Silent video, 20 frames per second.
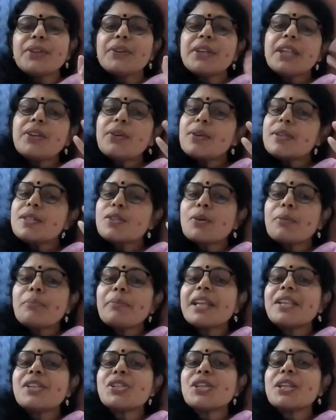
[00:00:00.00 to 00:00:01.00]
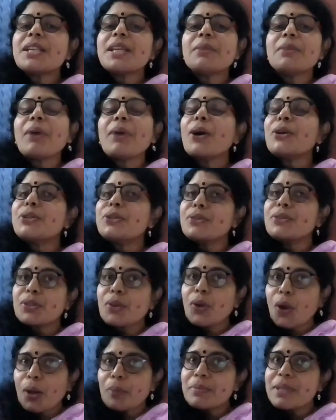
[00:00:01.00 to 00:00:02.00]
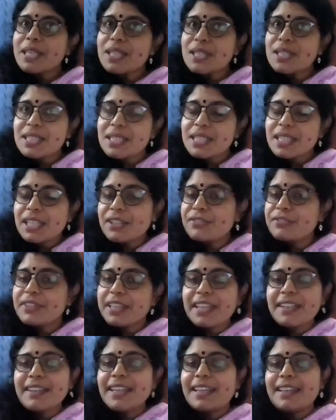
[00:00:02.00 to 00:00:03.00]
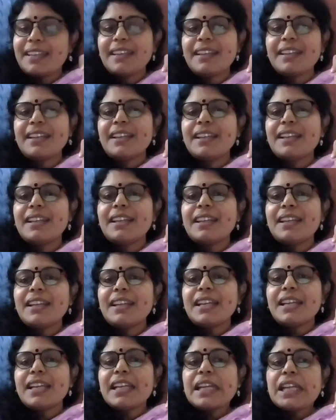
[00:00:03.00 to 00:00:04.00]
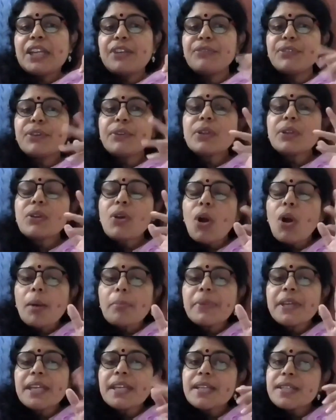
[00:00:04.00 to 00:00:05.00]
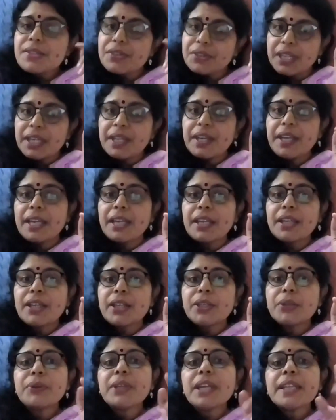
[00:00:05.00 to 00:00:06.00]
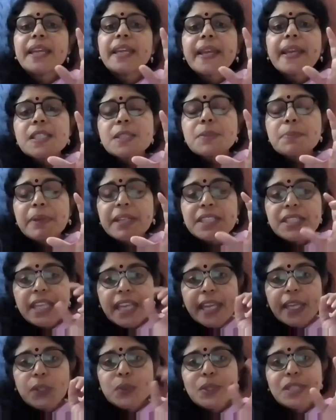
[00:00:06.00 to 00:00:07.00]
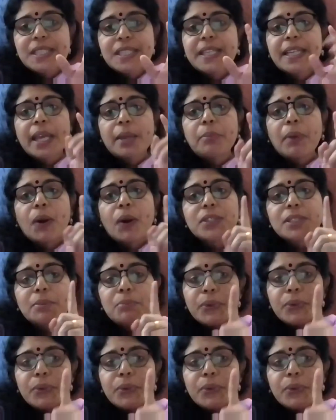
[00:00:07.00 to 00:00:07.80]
You can also mention about your hobbies, if any. If your hobby is reading, you can expect a question about